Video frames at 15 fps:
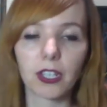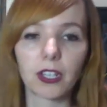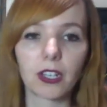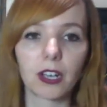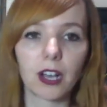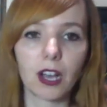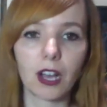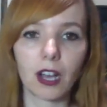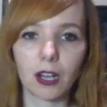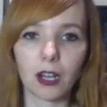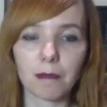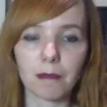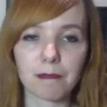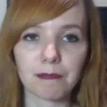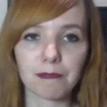
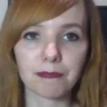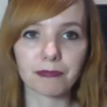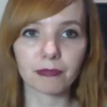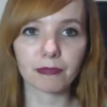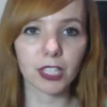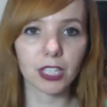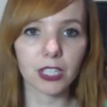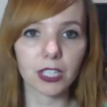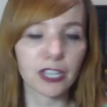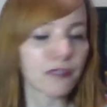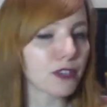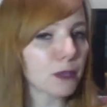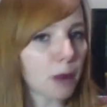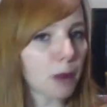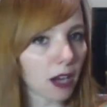if
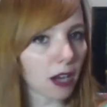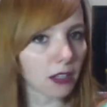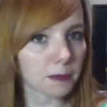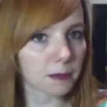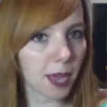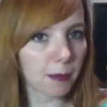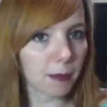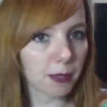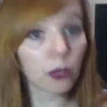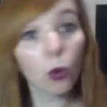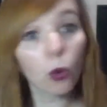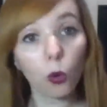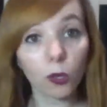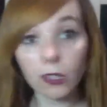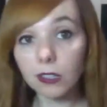an apocalypse happened,
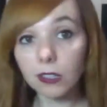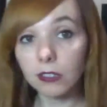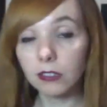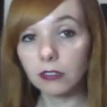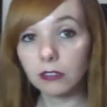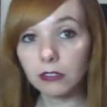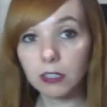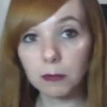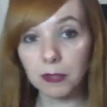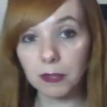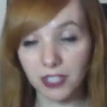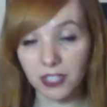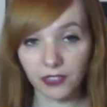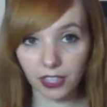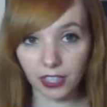or
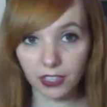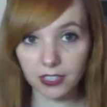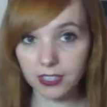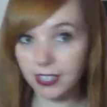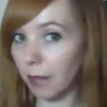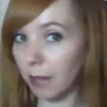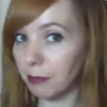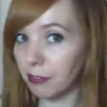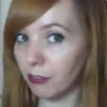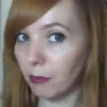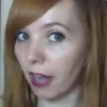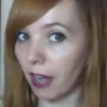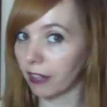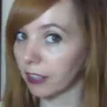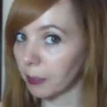specific types of
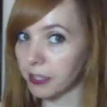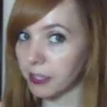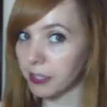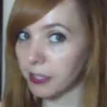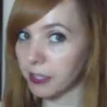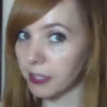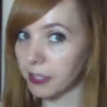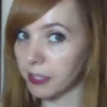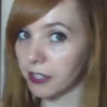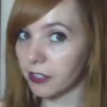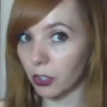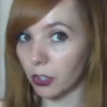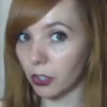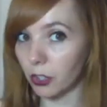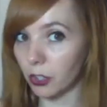apocalypses, your
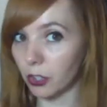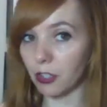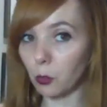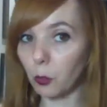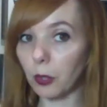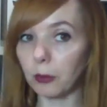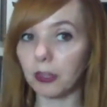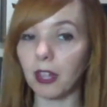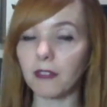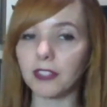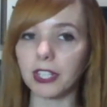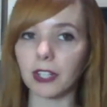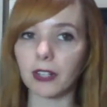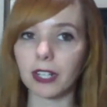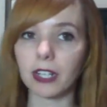feelings on those, we
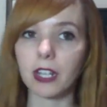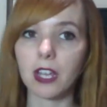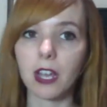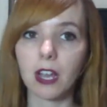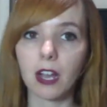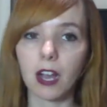would love to hear it.